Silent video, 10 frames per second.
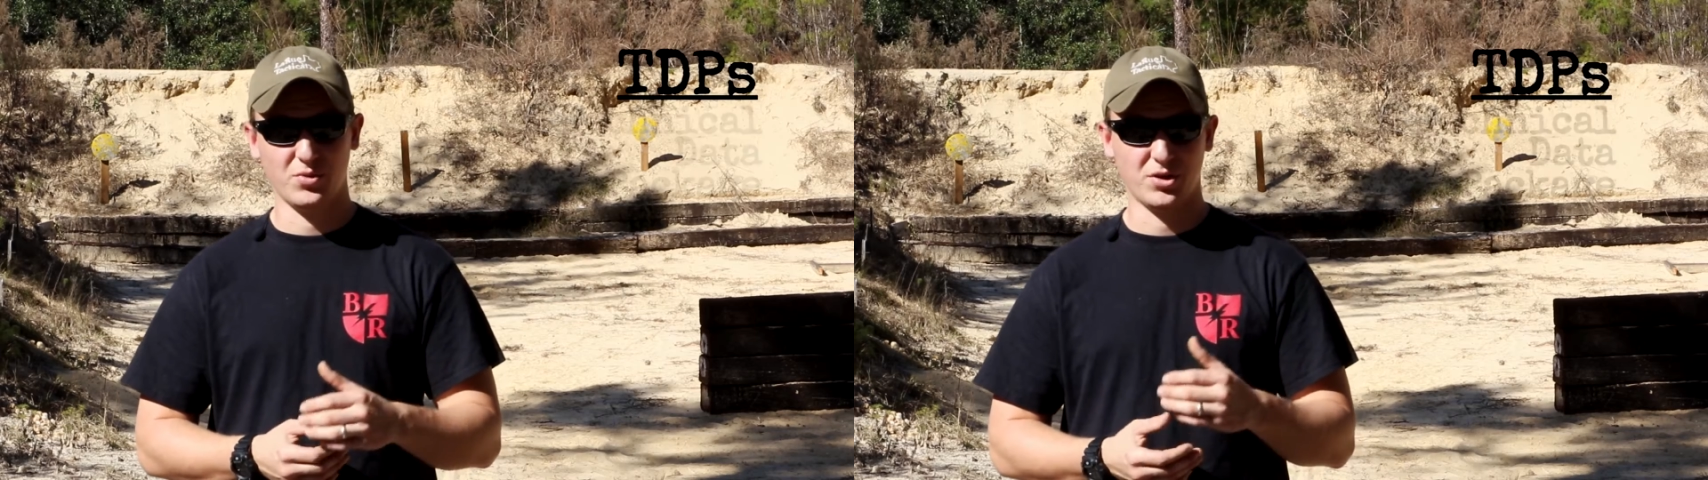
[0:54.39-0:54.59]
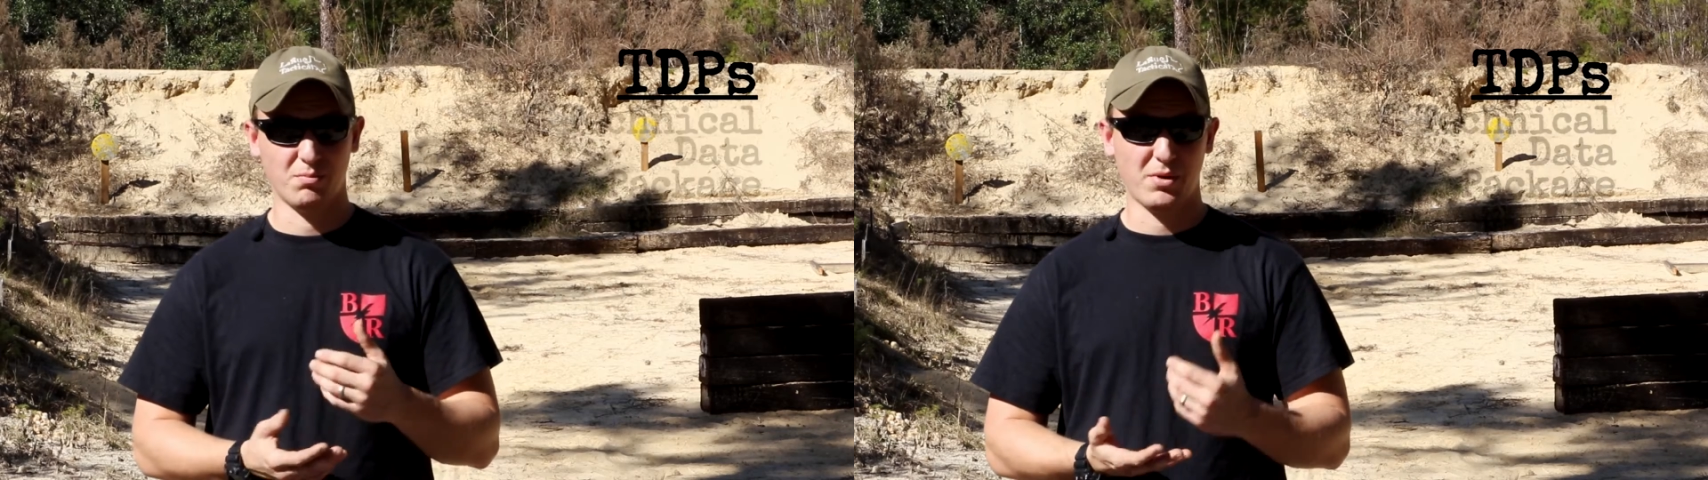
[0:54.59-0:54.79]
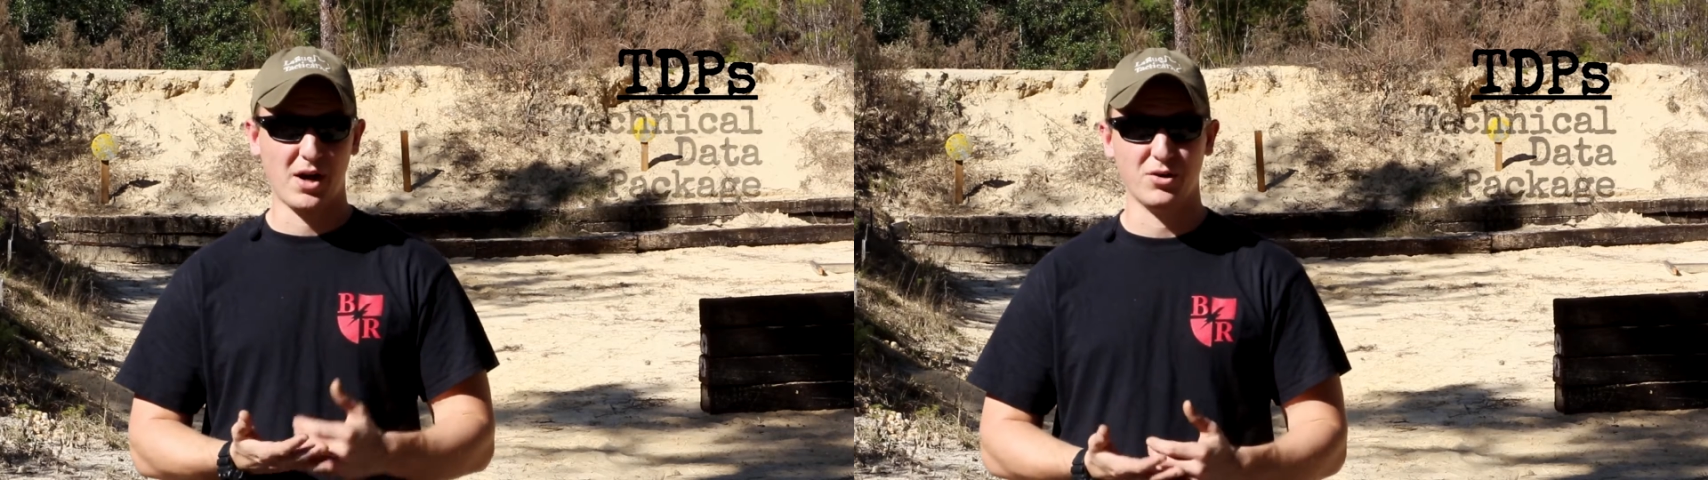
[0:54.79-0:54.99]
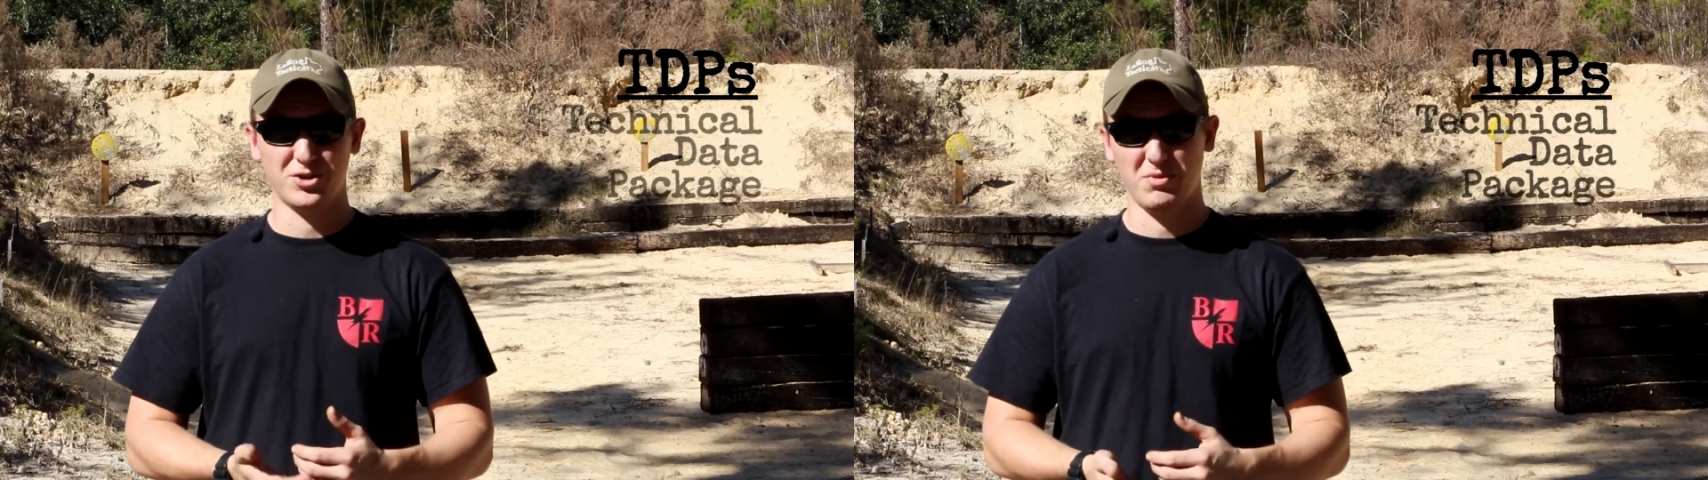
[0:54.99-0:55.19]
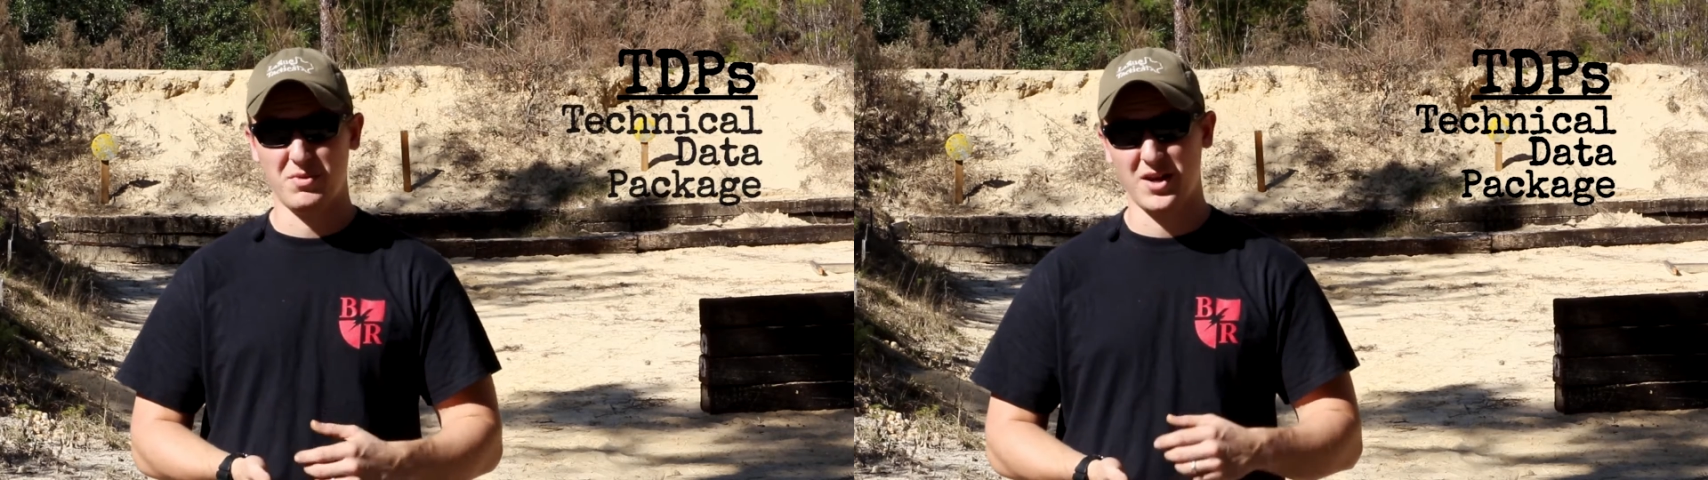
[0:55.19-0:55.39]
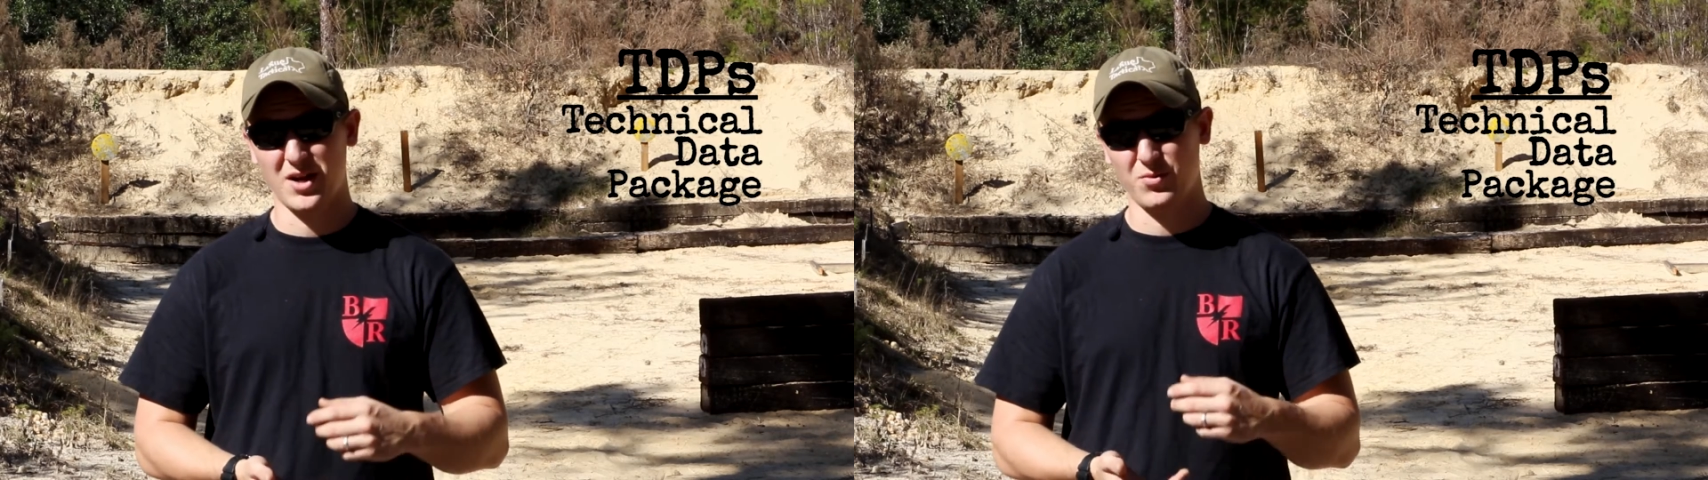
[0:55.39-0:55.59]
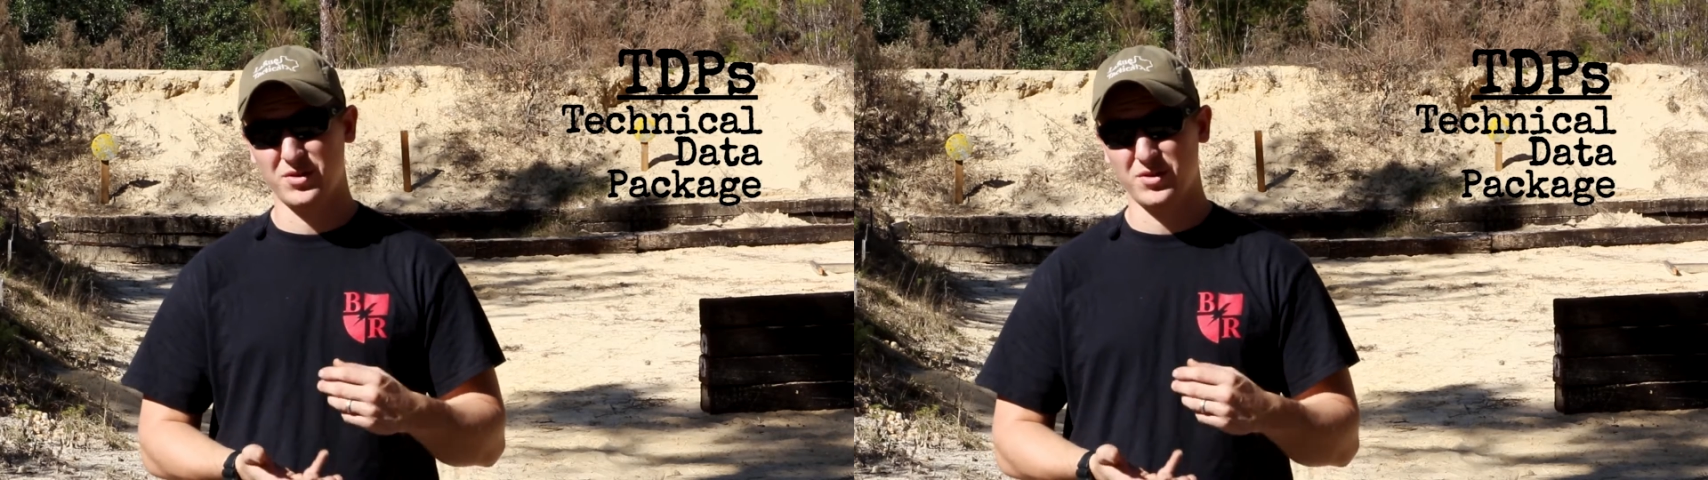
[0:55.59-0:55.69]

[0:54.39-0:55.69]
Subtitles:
what their barrel should be made out of,